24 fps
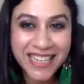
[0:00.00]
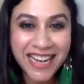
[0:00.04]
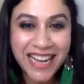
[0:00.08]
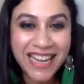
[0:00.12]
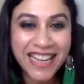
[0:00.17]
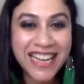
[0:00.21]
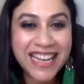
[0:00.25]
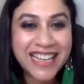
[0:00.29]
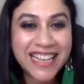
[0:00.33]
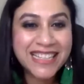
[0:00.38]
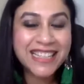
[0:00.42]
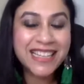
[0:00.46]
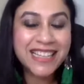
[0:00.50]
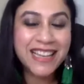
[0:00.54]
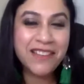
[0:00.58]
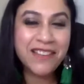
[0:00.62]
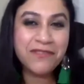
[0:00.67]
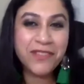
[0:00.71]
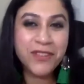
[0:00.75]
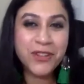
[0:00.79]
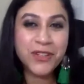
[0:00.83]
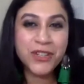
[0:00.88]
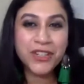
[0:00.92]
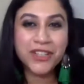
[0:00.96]
I guess, a
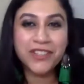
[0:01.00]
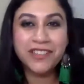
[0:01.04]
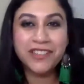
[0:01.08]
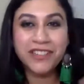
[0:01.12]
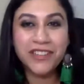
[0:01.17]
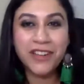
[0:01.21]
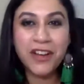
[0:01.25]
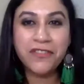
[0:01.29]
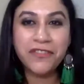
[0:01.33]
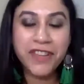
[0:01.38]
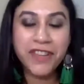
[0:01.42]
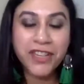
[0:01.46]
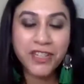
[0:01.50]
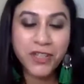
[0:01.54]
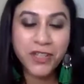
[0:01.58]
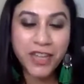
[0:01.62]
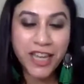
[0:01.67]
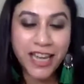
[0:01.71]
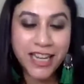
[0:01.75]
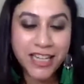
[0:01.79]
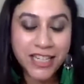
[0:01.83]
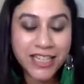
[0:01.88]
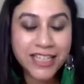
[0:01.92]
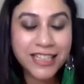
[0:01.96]
future of
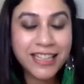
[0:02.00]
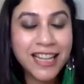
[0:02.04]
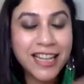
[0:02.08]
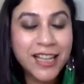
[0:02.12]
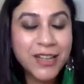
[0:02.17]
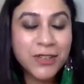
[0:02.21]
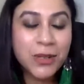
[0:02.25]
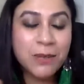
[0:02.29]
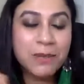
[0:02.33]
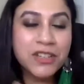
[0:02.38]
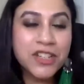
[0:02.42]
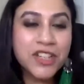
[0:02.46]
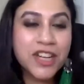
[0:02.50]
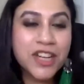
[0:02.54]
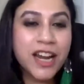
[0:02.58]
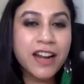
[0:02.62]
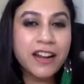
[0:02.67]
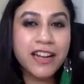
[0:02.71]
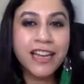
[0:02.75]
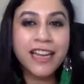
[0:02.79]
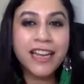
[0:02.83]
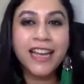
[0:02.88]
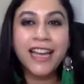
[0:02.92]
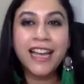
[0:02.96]
education. Thank you so much,
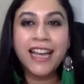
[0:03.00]
Gary,